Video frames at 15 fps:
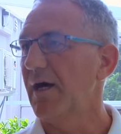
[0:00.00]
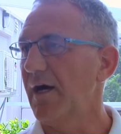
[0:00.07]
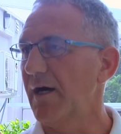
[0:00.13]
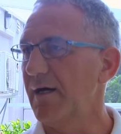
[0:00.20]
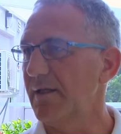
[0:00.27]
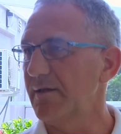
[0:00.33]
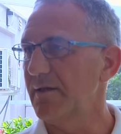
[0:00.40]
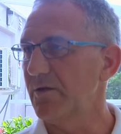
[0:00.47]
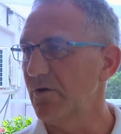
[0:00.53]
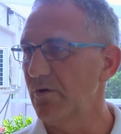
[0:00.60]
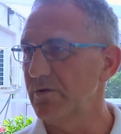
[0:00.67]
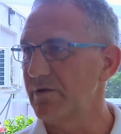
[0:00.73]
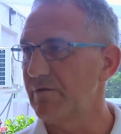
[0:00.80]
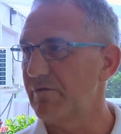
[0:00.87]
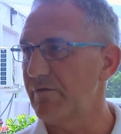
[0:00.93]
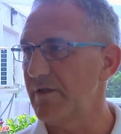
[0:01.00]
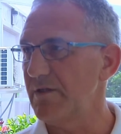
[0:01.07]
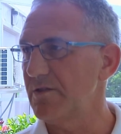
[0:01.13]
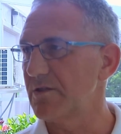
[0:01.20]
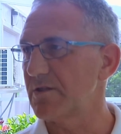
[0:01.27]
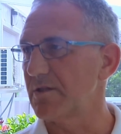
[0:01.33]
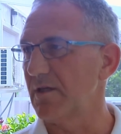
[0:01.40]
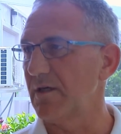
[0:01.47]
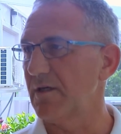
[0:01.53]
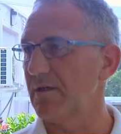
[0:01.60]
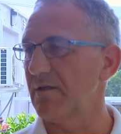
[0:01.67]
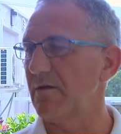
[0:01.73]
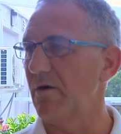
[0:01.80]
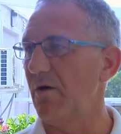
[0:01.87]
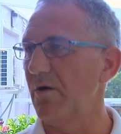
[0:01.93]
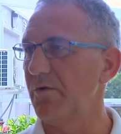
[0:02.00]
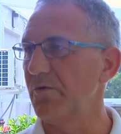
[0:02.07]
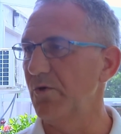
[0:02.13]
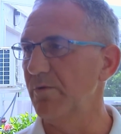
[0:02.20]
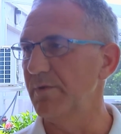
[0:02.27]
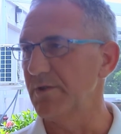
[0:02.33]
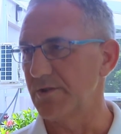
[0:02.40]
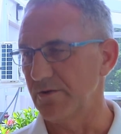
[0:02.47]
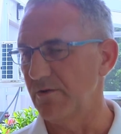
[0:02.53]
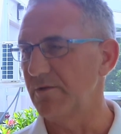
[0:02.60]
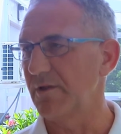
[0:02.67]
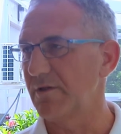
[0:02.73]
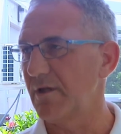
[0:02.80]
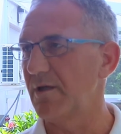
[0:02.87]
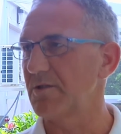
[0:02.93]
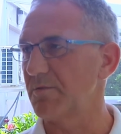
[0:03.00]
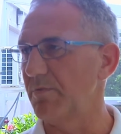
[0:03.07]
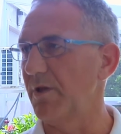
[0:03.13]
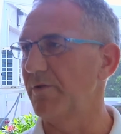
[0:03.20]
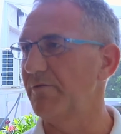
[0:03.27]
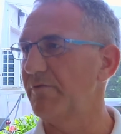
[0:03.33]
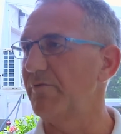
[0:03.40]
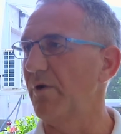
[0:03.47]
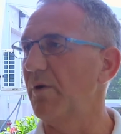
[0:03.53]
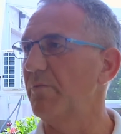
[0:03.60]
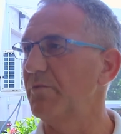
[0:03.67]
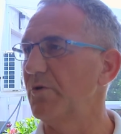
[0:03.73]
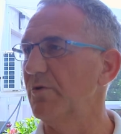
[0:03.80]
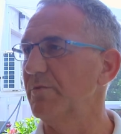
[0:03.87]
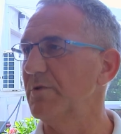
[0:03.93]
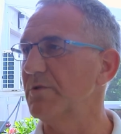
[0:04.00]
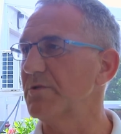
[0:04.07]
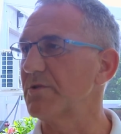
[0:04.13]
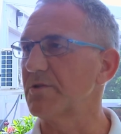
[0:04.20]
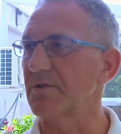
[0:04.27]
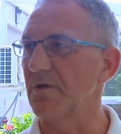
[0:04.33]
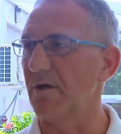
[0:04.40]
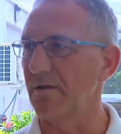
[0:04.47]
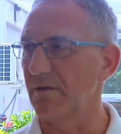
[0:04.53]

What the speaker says: And it only feeds on humans. It only takes blood from humans,